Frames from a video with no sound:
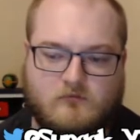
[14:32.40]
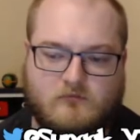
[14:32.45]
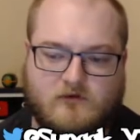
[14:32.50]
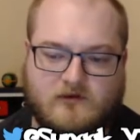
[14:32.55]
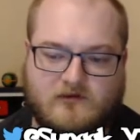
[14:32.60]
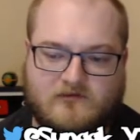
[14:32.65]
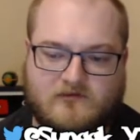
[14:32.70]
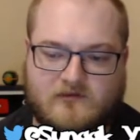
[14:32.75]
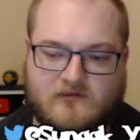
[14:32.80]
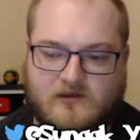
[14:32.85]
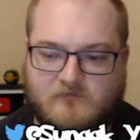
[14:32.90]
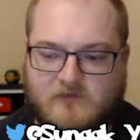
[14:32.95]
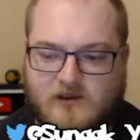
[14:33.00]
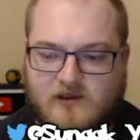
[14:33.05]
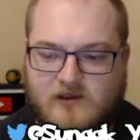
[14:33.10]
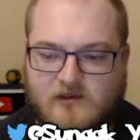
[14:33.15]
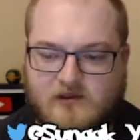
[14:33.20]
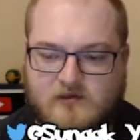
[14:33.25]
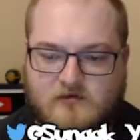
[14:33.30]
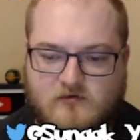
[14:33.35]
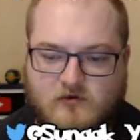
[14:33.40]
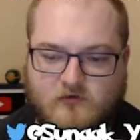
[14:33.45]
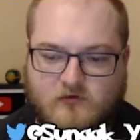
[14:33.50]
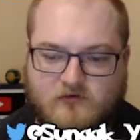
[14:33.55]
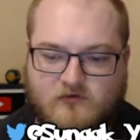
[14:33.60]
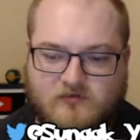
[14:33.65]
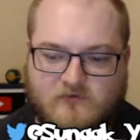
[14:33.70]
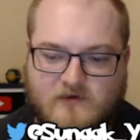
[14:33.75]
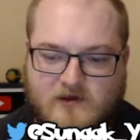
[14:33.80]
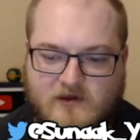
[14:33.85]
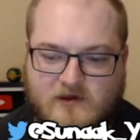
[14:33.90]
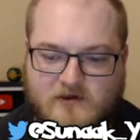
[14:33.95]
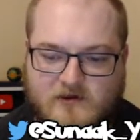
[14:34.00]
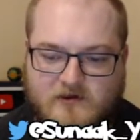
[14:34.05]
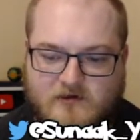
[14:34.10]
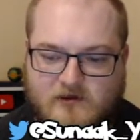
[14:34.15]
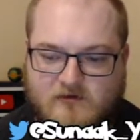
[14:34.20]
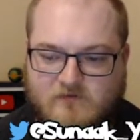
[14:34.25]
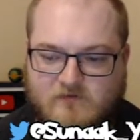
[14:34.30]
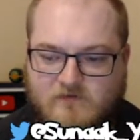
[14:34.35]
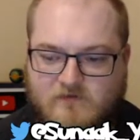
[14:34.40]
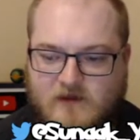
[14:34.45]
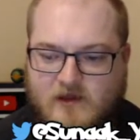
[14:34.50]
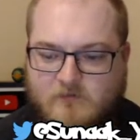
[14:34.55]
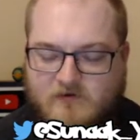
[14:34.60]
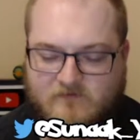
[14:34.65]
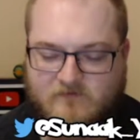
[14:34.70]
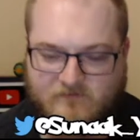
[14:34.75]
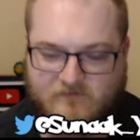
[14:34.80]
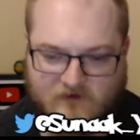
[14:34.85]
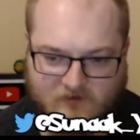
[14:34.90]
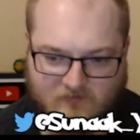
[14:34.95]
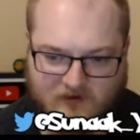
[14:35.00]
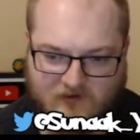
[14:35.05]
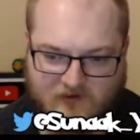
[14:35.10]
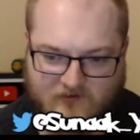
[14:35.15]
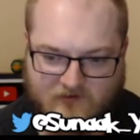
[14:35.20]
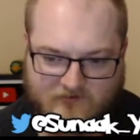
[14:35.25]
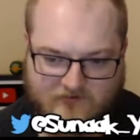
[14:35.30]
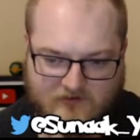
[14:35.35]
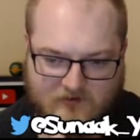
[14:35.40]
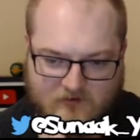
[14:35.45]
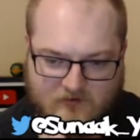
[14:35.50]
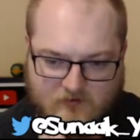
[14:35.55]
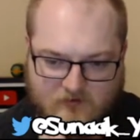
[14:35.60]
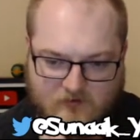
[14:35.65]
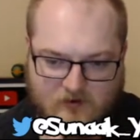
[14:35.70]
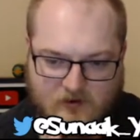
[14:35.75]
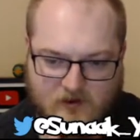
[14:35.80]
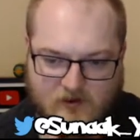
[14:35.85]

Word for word: But listen, I'm begging you, go to Three Island, and if you happen to find my lost though,